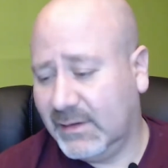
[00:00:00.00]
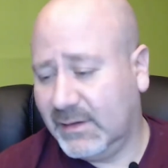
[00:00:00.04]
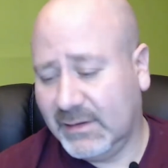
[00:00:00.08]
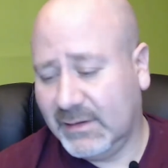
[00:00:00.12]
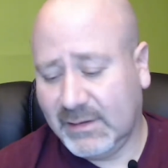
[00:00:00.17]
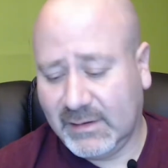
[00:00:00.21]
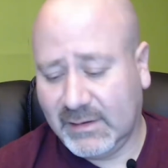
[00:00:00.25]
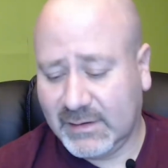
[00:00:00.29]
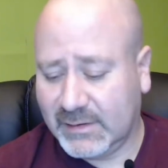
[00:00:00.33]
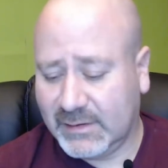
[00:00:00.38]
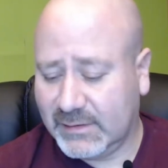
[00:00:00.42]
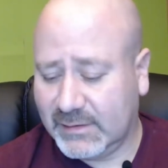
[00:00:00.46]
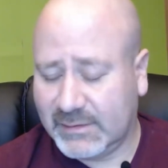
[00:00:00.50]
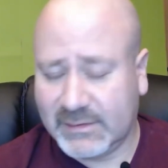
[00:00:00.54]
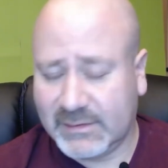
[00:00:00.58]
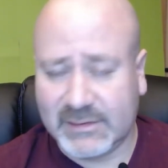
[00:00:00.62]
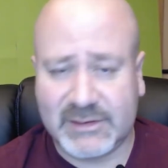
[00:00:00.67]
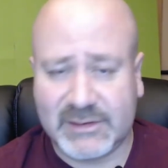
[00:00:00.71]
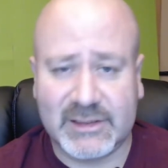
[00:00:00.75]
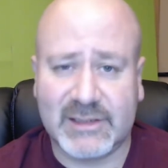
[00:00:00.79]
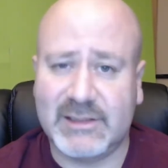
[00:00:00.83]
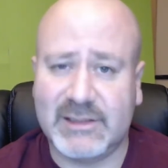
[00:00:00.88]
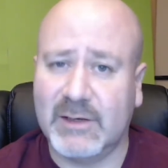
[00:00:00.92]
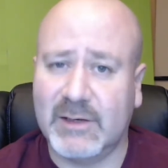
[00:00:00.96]
a
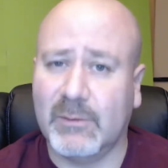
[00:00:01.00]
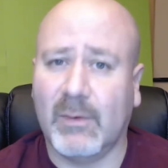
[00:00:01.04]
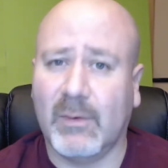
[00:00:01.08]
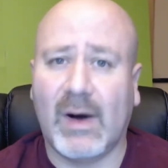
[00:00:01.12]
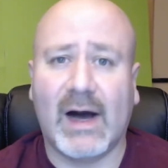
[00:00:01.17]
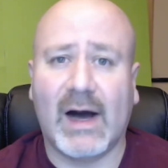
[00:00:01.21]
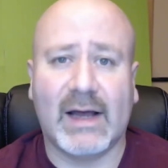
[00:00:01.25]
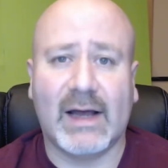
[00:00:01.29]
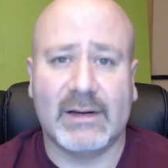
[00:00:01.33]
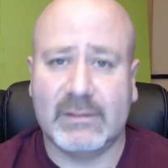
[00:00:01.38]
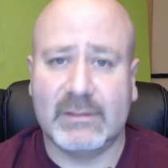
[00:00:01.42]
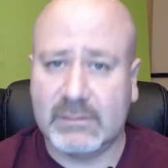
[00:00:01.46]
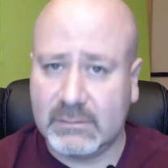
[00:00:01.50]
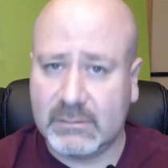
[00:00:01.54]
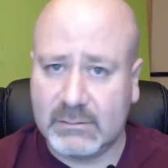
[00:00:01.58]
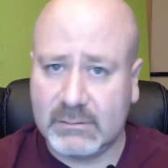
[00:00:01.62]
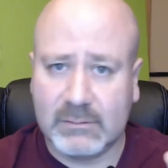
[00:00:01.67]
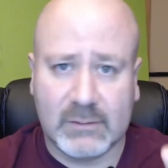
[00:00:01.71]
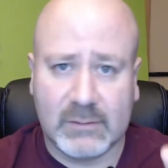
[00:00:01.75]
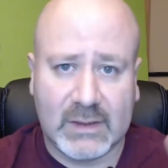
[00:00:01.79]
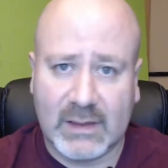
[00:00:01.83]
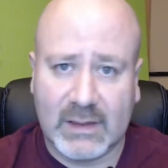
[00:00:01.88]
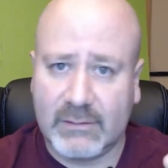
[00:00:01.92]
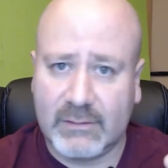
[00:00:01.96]
60 watt,
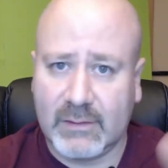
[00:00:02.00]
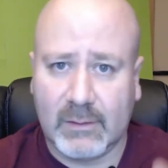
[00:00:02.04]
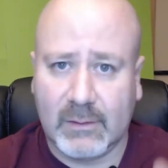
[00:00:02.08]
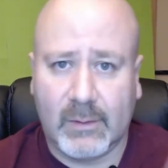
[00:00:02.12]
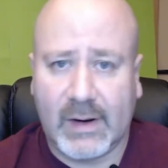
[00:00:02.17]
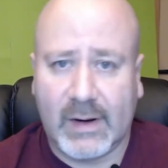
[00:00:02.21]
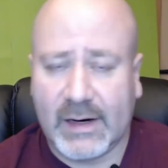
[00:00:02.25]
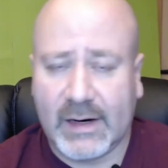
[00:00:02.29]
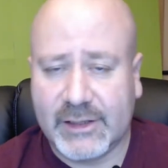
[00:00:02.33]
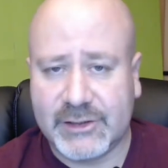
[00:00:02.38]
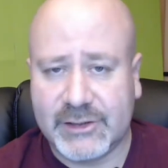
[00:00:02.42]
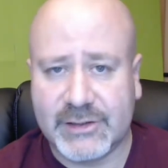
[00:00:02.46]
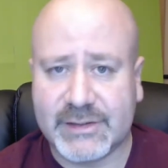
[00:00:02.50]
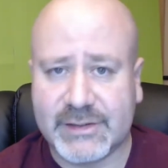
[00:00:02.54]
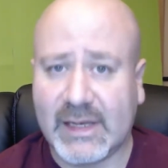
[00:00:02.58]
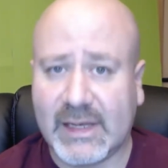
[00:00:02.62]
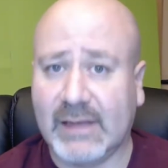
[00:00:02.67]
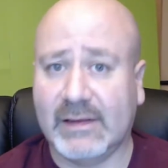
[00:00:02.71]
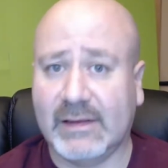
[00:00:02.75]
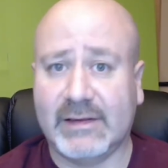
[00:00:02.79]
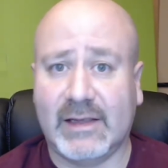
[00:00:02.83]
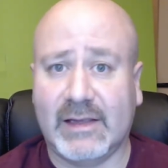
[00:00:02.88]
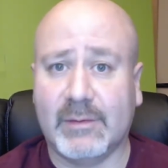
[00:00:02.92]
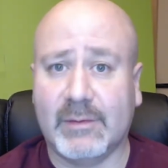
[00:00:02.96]
whatever the wattage is,
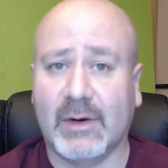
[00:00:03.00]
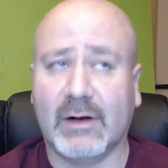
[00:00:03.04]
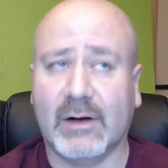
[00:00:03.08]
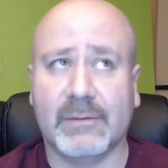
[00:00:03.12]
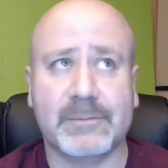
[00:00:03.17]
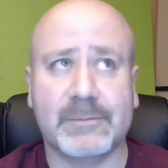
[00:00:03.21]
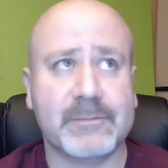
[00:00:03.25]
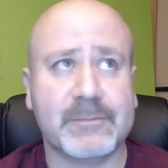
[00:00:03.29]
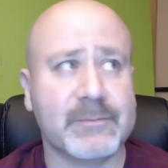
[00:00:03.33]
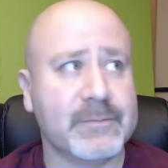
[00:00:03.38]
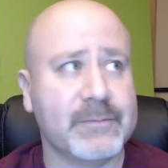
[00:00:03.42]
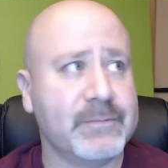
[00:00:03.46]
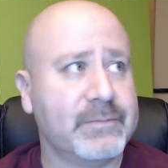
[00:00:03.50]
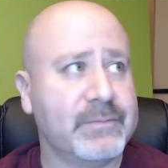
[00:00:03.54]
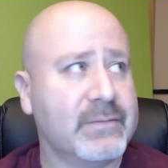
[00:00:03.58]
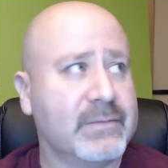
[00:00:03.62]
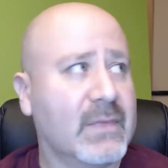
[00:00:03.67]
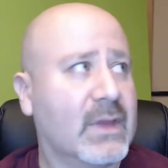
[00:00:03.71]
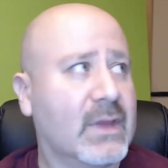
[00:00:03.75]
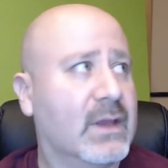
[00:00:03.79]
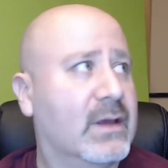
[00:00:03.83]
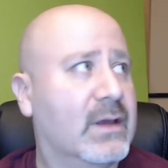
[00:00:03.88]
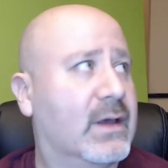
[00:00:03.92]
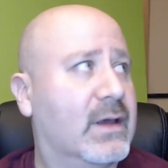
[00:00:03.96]
LED bulb,
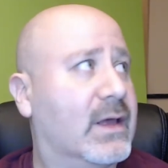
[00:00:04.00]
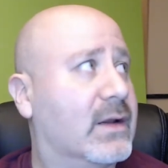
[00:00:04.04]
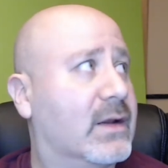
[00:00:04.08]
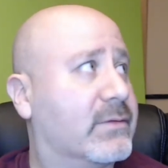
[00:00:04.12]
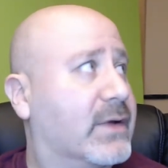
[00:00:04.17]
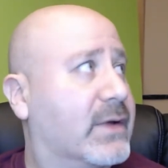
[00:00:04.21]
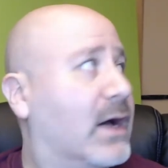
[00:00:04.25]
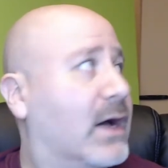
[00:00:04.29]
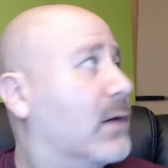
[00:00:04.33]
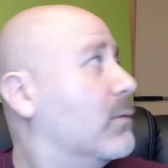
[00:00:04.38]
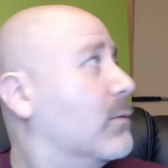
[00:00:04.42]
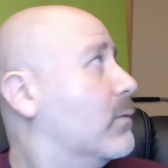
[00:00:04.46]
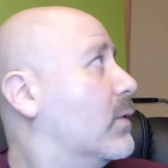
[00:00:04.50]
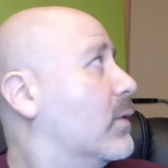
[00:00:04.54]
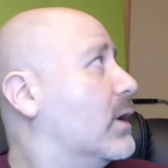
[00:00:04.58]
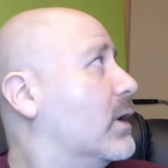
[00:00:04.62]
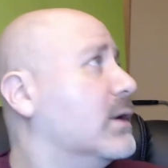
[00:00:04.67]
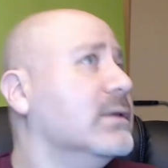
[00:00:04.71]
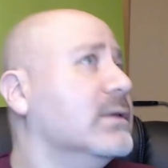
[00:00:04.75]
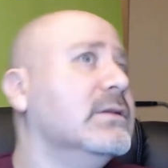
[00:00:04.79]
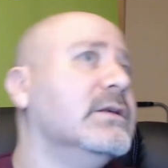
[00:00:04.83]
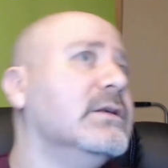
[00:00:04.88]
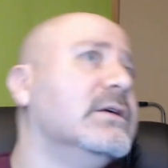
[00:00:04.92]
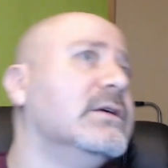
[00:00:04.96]
and I've got
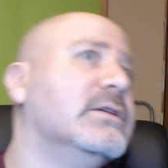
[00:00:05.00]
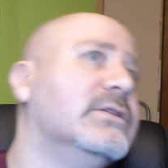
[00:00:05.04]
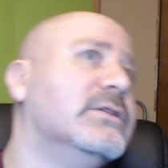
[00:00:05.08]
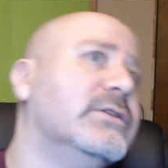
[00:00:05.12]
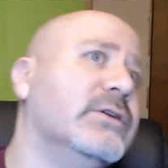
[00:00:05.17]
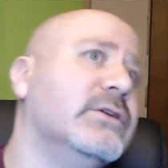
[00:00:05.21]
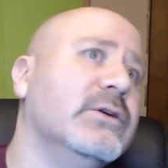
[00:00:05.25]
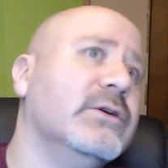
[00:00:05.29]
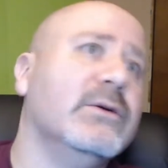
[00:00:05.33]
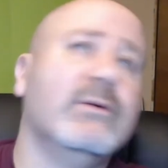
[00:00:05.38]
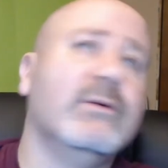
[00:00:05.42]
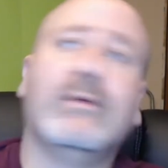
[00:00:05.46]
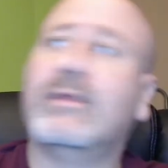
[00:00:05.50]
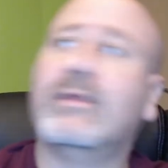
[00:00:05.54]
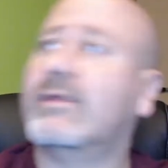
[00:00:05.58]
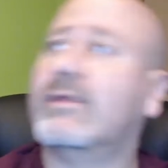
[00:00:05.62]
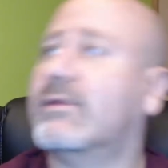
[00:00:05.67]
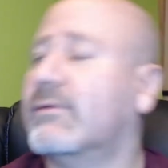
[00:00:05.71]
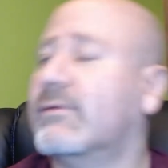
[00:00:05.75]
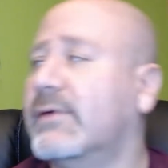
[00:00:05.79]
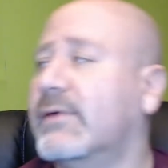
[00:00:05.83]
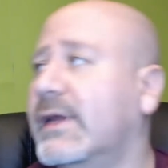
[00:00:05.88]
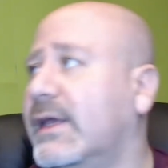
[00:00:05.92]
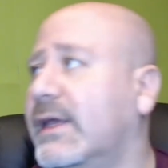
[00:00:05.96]
1, 2,
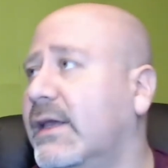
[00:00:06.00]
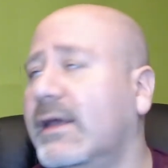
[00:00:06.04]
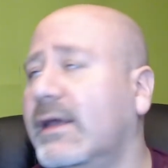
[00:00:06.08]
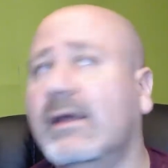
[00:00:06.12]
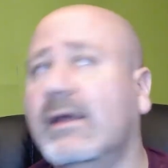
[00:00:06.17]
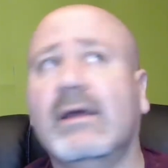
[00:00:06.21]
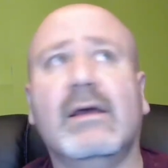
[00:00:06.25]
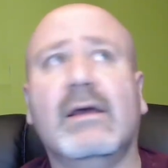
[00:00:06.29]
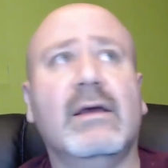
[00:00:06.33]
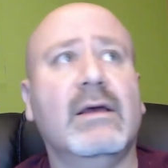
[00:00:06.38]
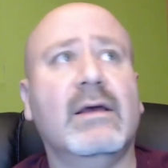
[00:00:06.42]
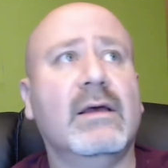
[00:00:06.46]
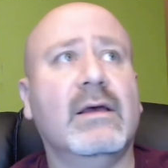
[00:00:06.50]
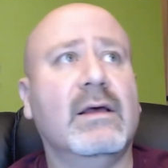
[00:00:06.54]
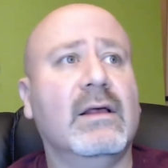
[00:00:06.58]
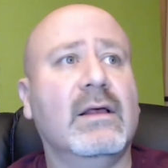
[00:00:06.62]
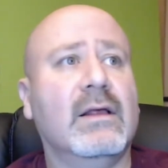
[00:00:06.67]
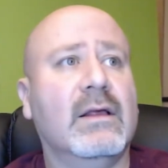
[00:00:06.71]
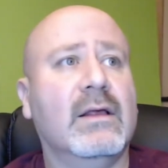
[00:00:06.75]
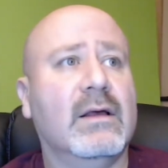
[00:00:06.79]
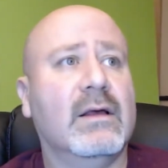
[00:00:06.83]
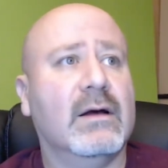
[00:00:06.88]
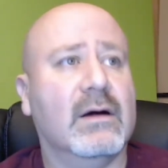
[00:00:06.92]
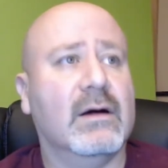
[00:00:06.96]
3
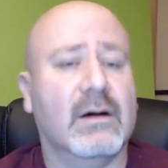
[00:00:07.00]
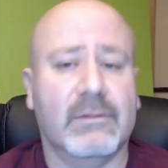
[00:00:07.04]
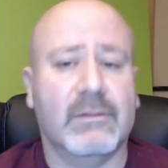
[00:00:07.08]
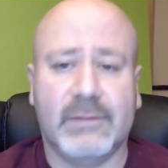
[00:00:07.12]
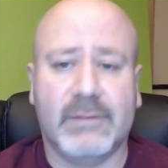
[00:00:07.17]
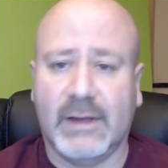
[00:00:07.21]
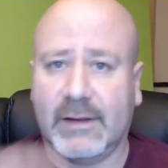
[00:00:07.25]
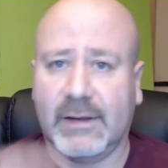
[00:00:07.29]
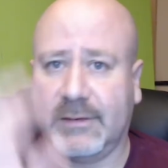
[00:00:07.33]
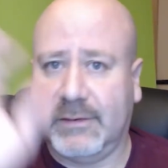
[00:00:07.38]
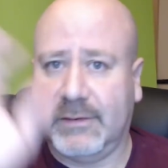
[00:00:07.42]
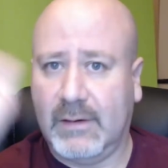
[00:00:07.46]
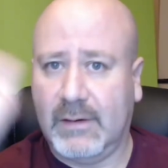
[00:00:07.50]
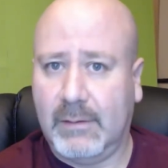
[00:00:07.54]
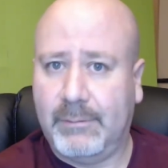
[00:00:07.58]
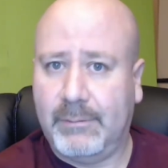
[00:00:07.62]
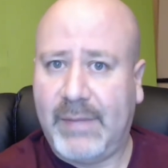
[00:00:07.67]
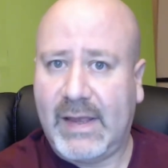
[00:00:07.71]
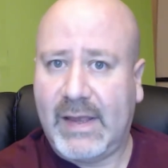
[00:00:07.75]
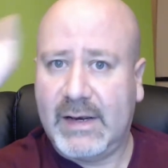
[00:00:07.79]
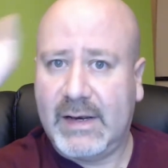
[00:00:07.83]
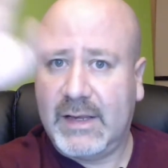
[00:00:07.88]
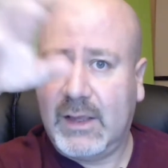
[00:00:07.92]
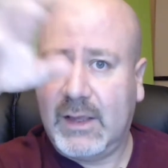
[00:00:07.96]
of like the
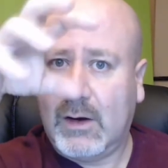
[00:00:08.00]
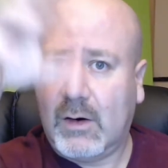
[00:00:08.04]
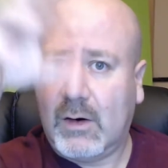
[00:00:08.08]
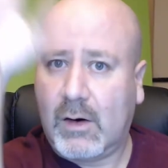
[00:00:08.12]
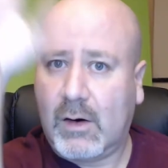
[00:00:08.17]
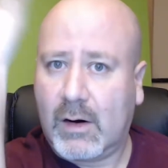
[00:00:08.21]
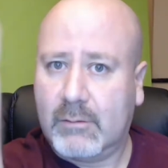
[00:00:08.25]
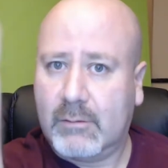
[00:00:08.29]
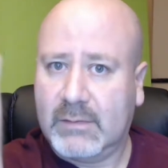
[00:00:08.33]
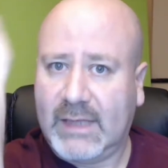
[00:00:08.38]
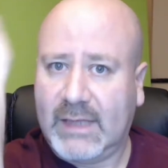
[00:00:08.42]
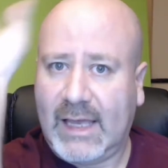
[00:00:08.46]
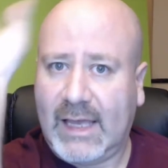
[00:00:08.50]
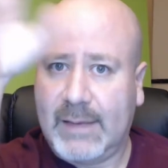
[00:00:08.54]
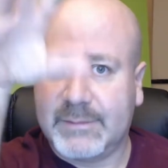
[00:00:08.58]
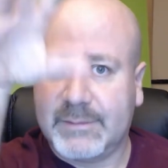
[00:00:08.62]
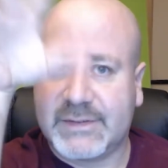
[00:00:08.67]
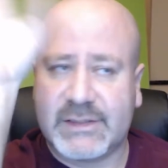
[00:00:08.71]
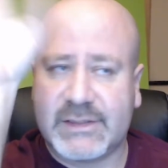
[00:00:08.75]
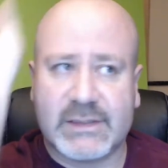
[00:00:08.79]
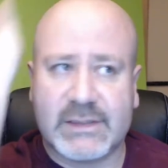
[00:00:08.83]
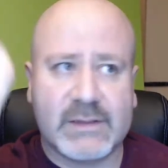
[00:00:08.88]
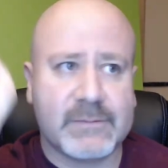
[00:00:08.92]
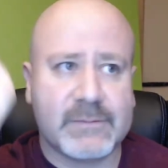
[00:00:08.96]
bendy arm
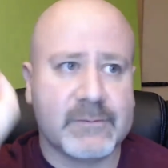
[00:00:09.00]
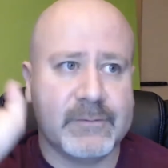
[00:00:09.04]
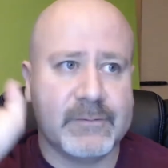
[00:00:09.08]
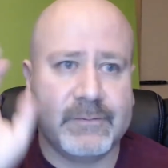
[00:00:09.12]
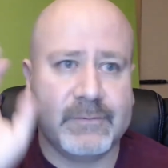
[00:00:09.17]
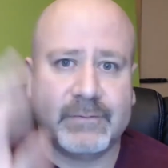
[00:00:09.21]
lamps.